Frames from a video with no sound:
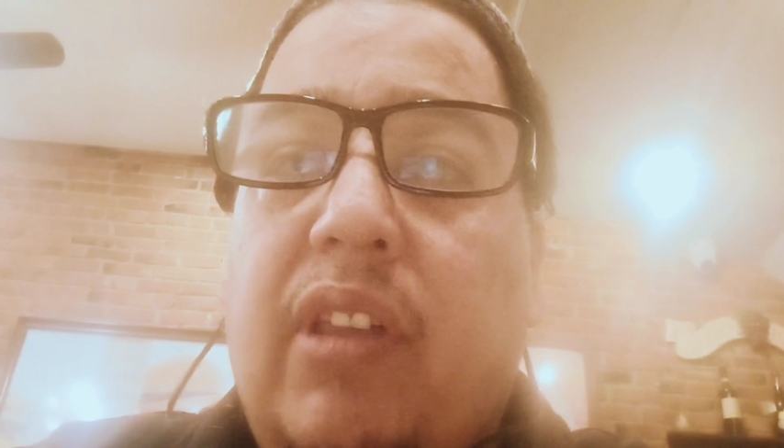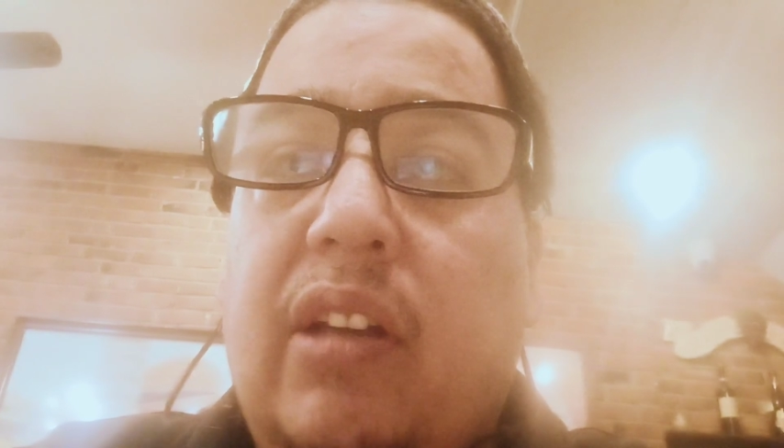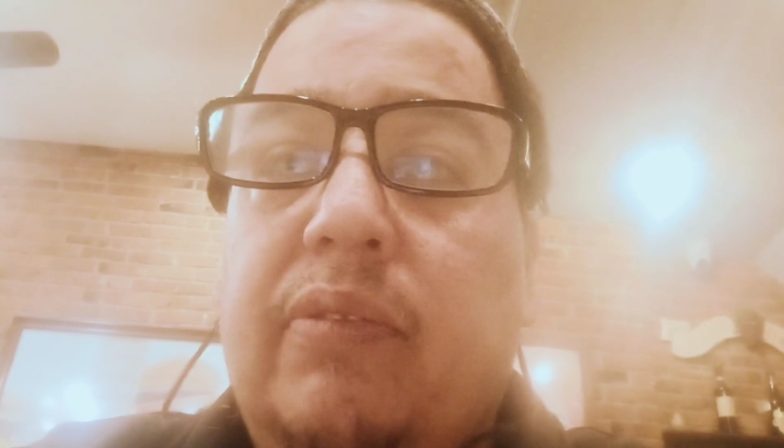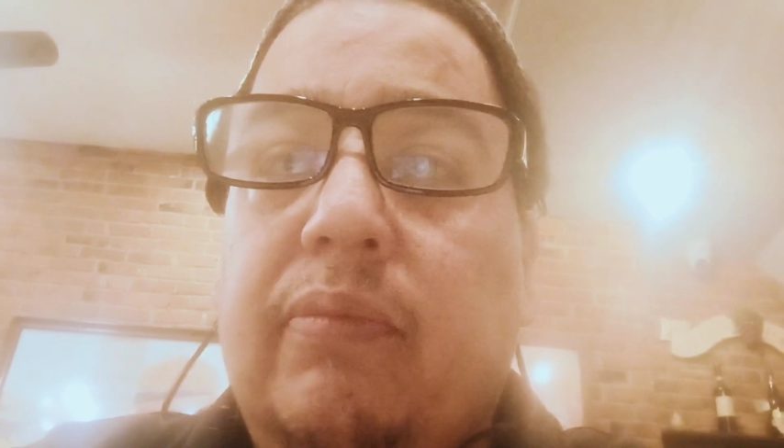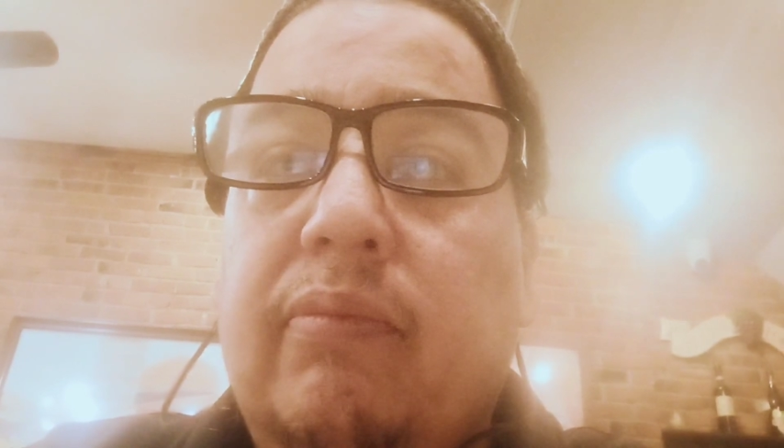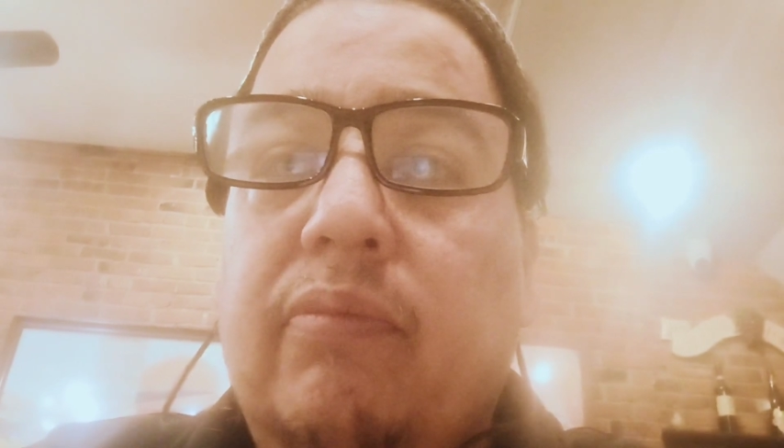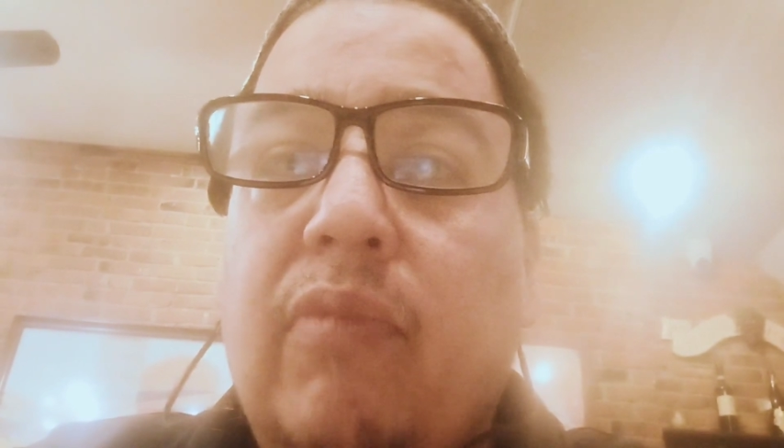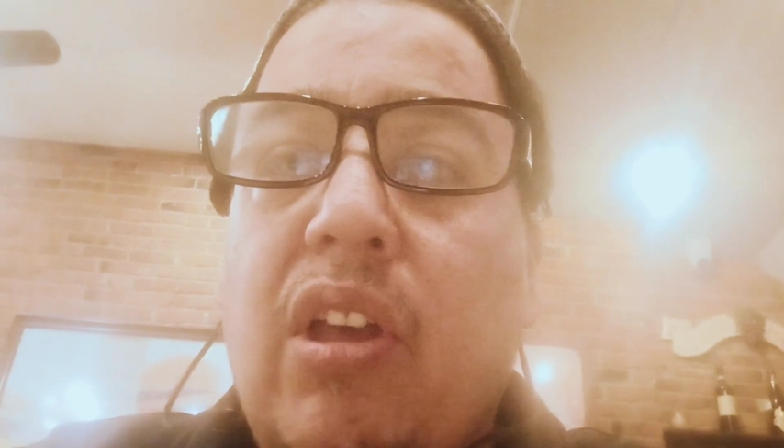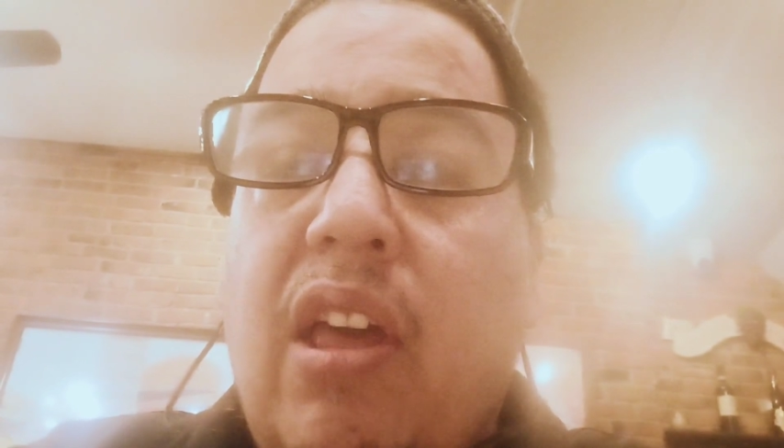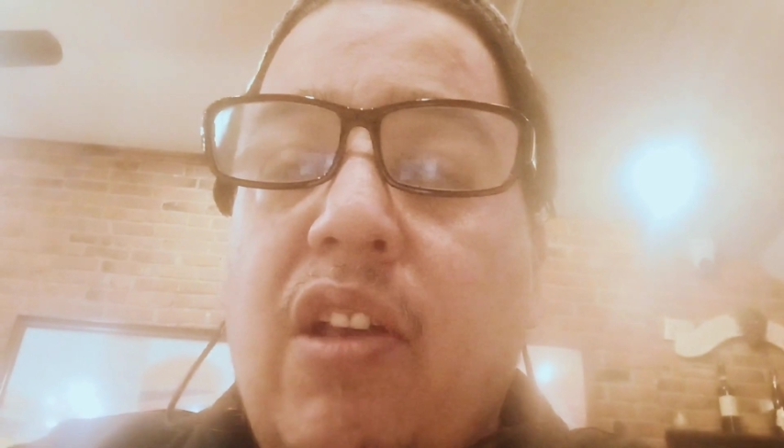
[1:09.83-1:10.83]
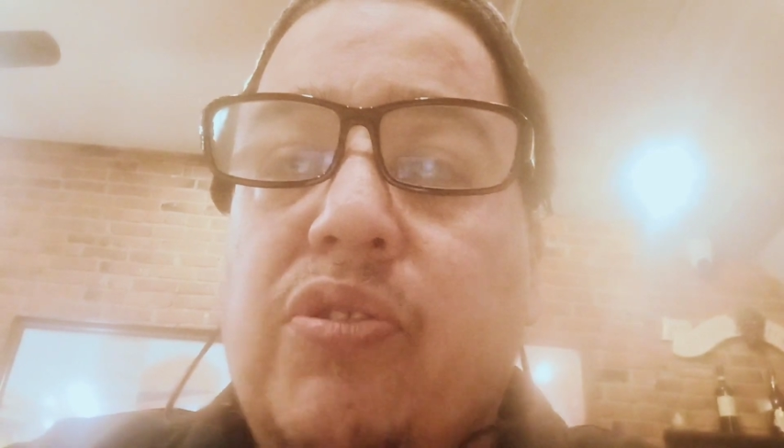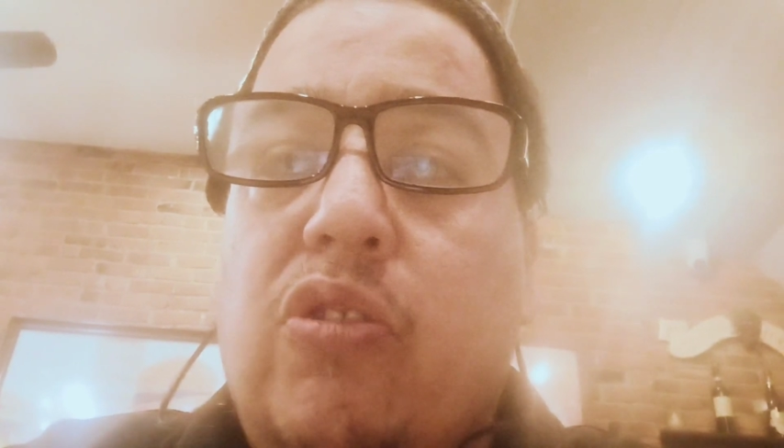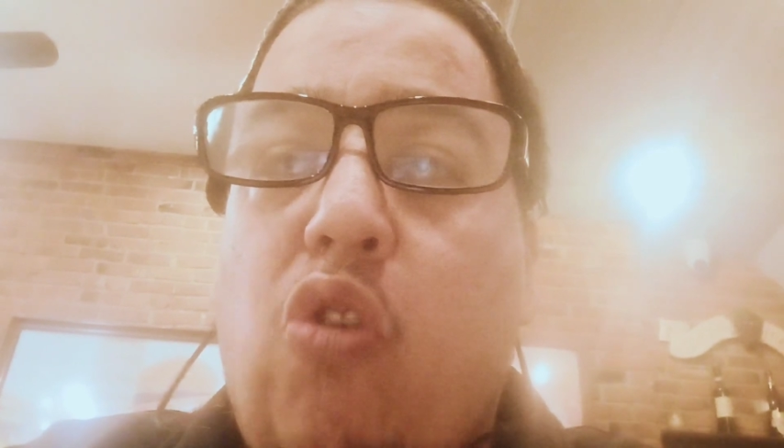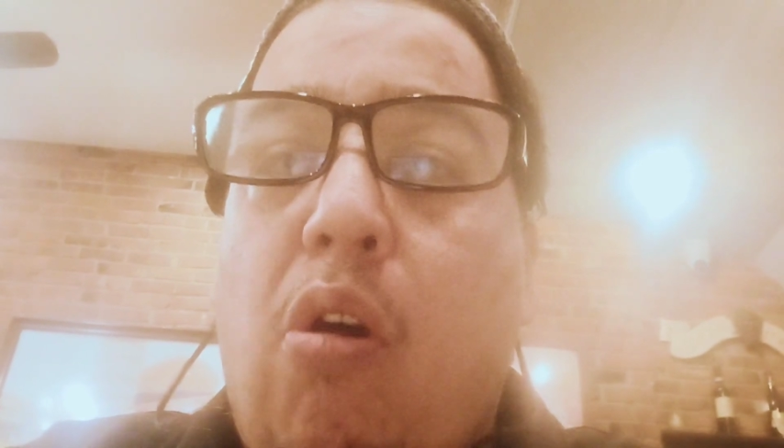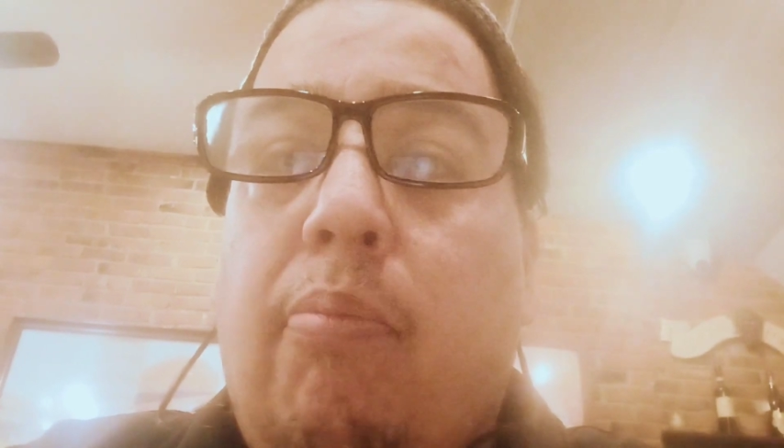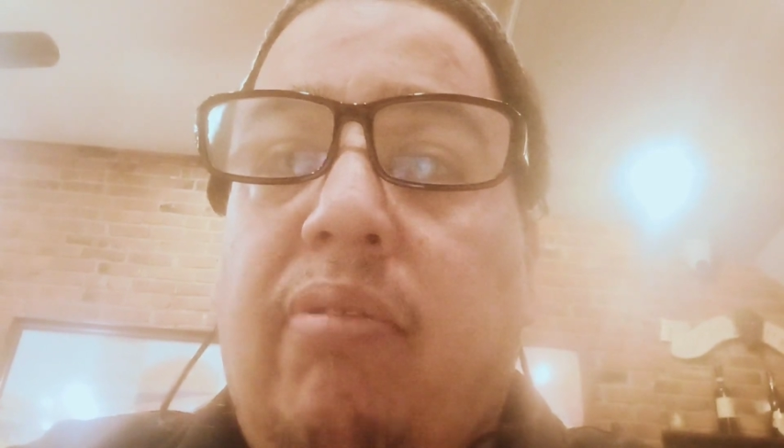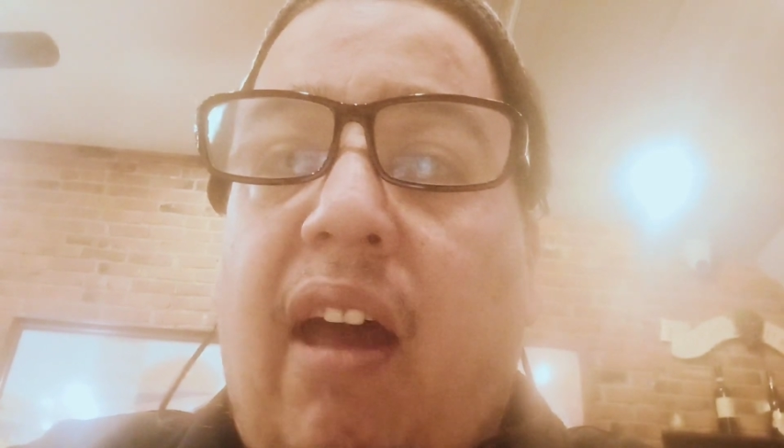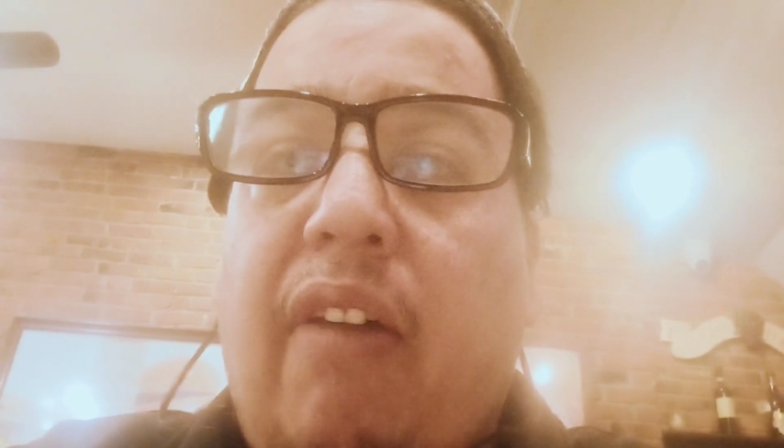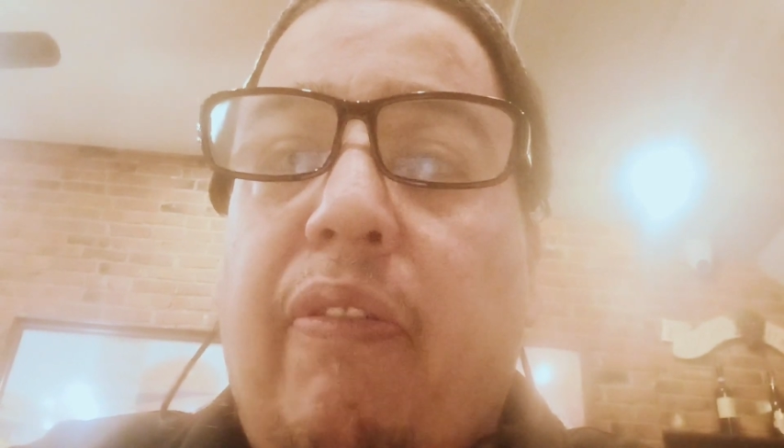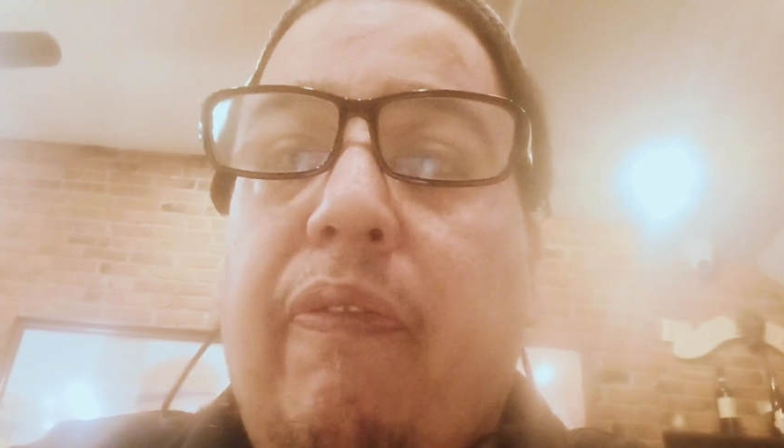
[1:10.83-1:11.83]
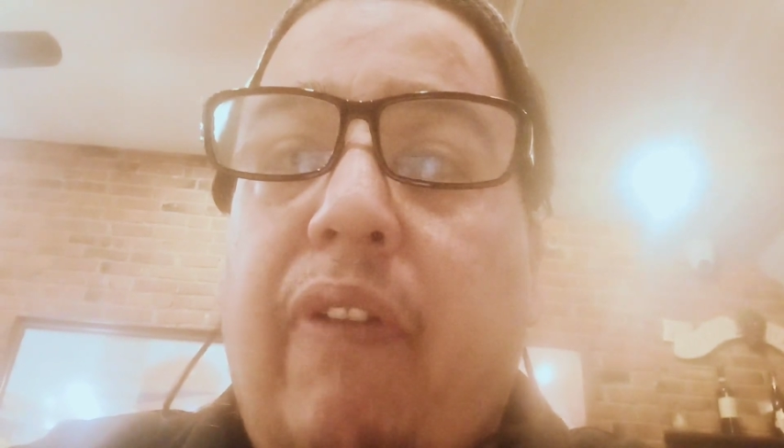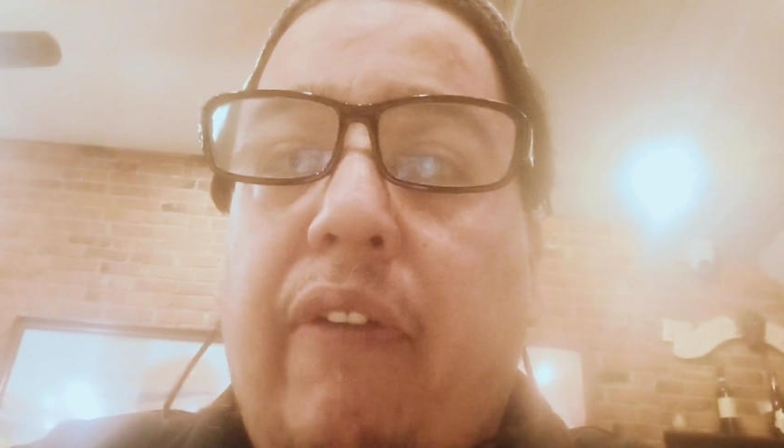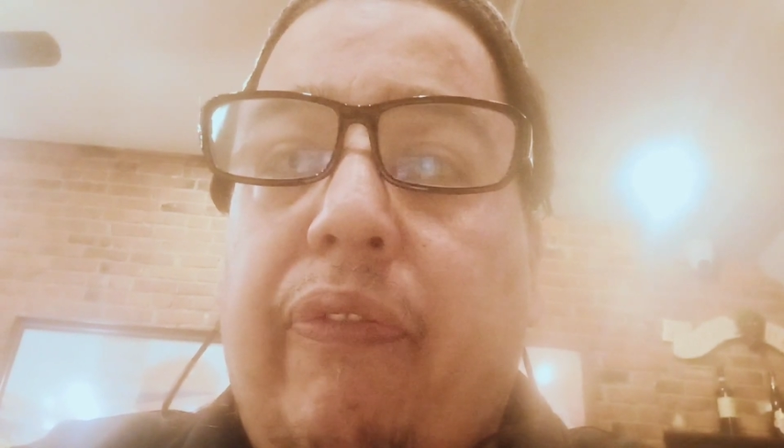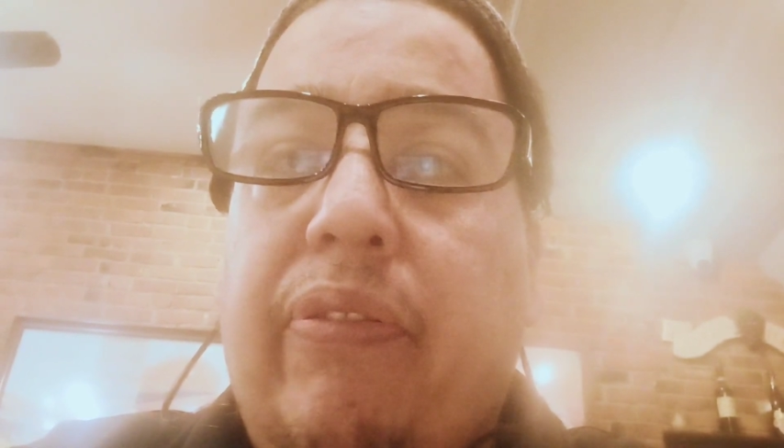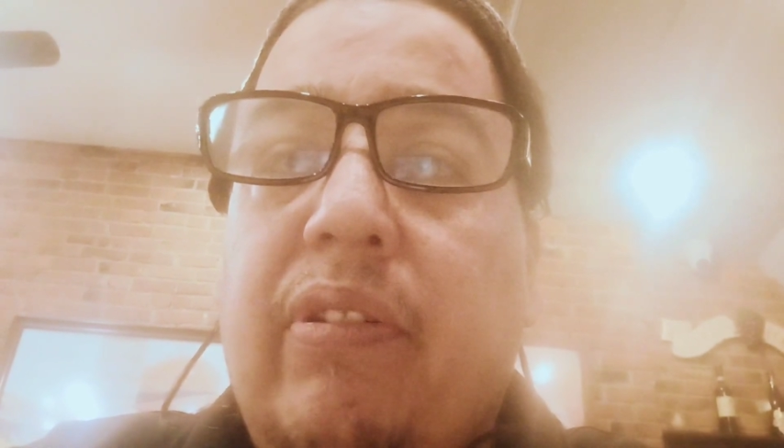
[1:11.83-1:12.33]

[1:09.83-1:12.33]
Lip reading: that. So called blind faith.